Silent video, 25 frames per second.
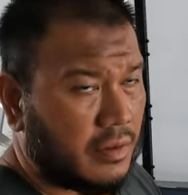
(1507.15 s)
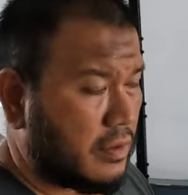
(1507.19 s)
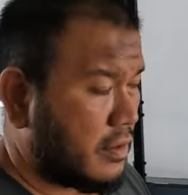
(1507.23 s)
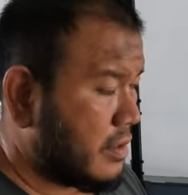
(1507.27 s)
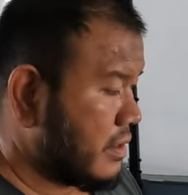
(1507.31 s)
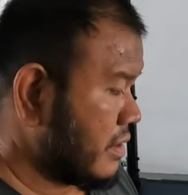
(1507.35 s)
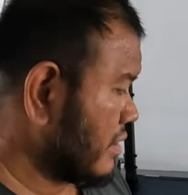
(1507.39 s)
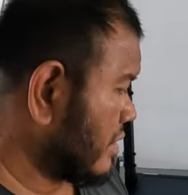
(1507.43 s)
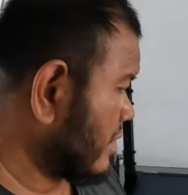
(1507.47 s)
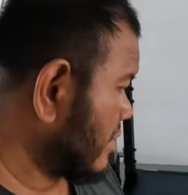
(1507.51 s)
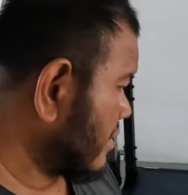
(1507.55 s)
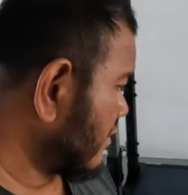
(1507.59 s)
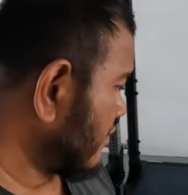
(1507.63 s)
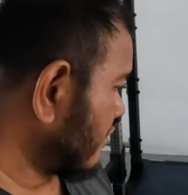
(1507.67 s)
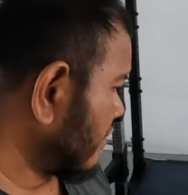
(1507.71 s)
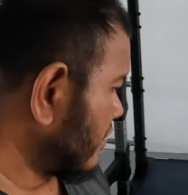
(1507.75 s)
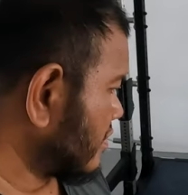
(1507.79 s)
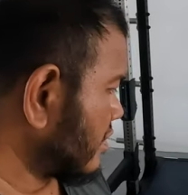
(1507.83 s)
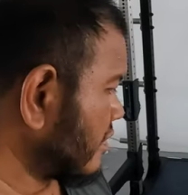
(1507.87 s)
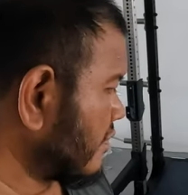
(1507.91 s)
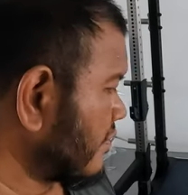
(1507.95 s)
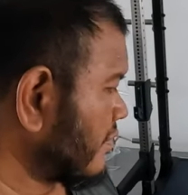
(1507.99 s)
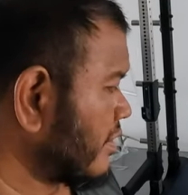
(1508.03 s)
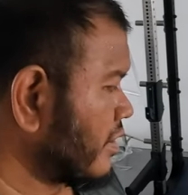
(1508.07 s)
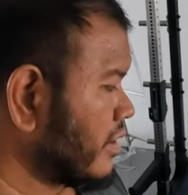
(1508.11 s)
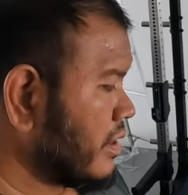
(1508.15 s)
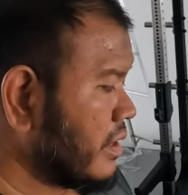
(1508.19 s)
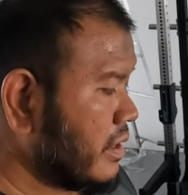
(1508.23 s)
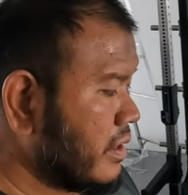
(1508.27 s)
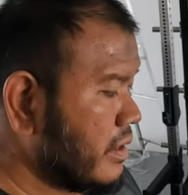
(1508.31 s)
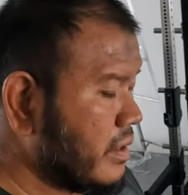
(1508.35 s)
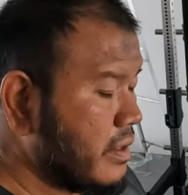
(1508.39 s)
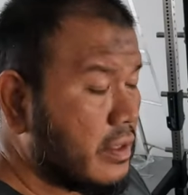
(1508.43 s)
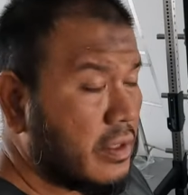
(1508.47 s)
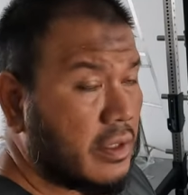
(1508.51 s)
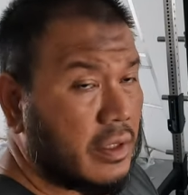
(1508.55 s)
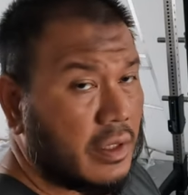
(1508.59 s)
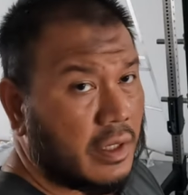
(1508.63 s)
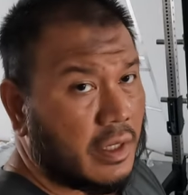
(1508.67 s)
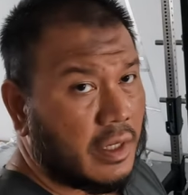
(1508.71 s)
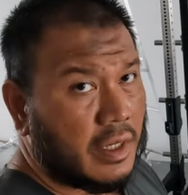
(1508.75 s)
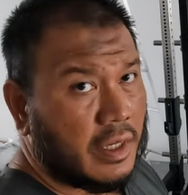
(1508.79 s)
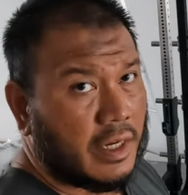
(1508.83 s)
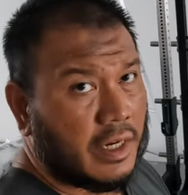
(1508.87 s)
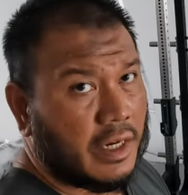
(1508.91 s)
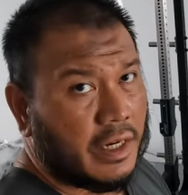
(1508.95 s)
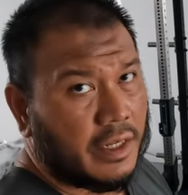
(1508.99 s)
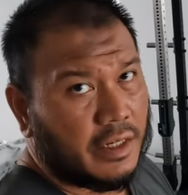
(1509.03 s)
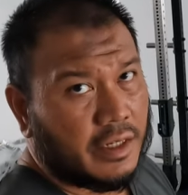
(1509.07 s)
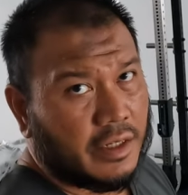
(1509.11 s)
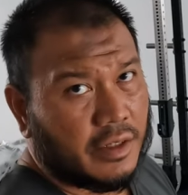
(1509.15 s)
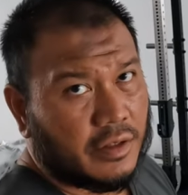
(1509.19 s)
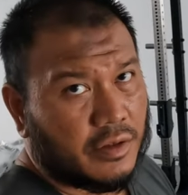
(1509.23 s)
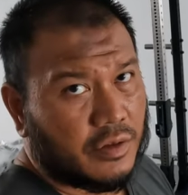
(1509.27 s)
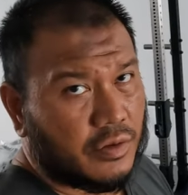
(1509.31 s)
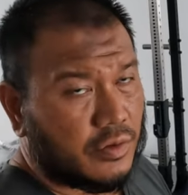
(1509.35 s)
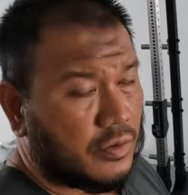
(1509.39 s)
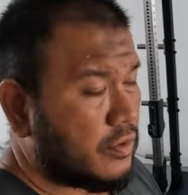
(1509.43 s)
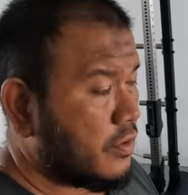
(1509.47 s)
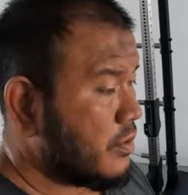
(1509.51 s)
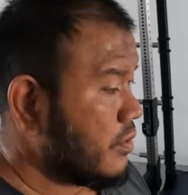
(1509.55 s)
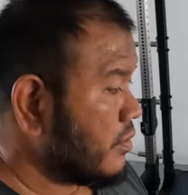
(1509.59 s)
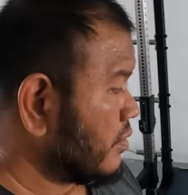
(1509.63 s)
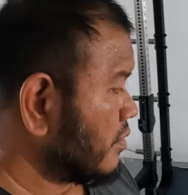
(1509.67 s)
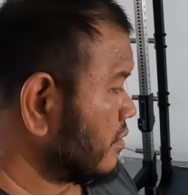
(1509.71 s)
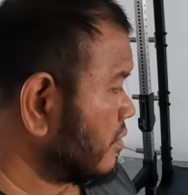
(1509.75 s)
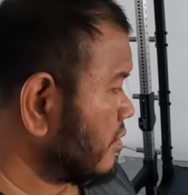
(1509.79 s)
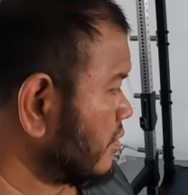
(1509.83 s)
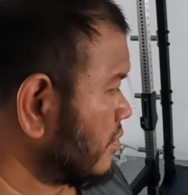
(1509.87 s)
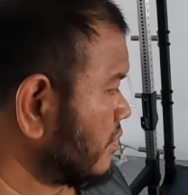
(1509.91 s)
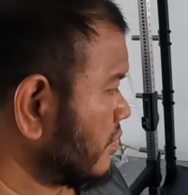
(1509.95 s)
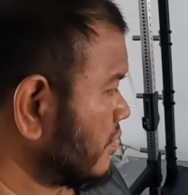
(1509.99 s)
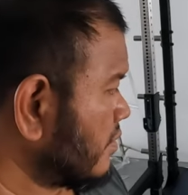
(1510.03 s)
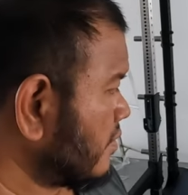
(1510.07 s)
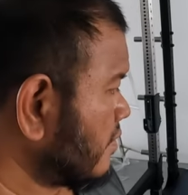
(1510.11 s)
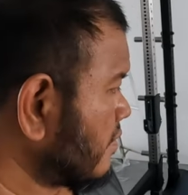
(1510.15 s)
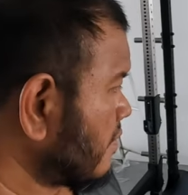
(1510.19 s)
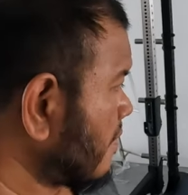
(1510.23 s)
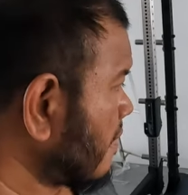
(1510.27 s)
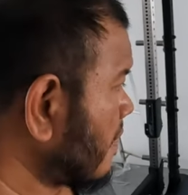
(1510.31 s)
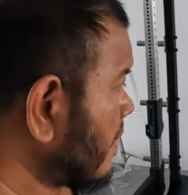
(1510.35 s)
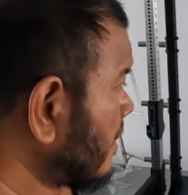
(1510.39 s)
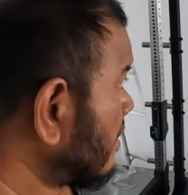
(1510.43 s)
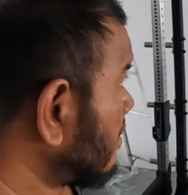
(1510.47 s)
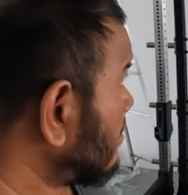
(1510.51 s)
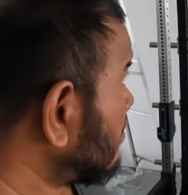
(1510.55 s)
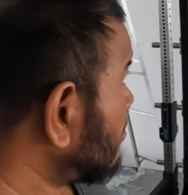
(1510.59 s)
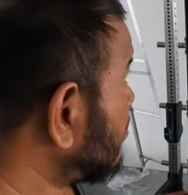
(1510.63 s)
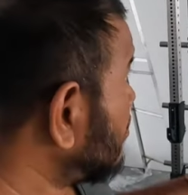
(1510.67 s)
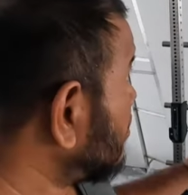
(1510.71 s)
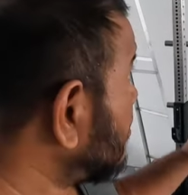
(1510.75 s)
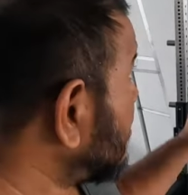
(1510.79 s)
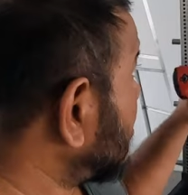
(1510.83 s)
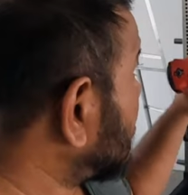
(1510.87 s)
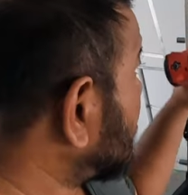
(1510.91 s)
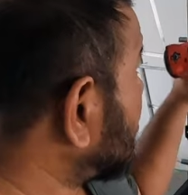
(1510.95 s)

Uh, first of all, I need to put the